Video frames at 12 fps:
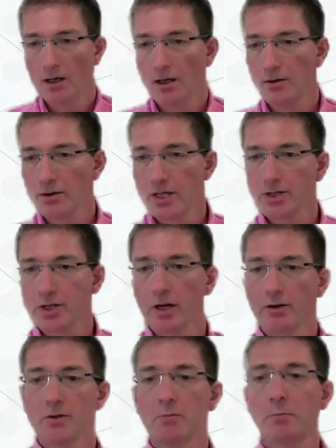you're essentially
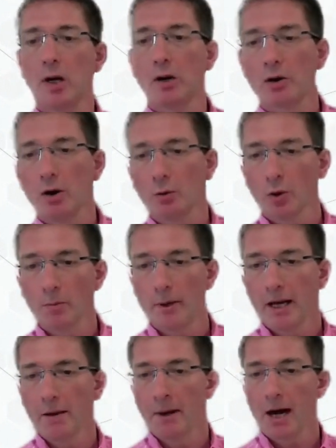going to borrow or
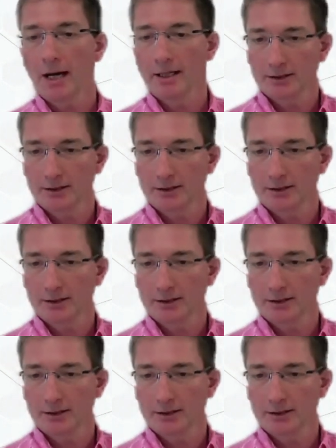piggyback